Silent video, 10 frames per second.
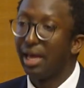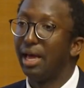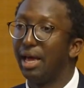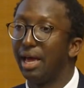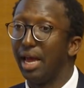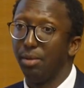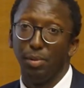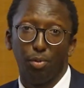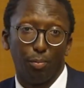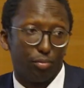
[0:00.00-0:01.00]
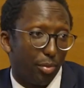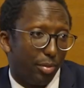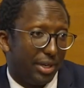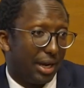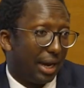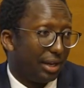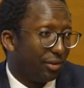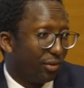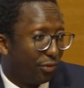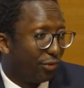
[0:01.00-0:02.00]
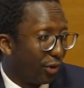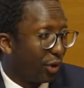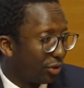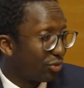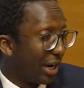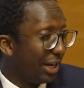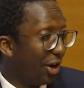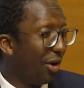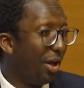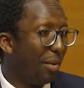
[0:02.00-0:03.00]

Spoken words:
and people probably I forgot right now,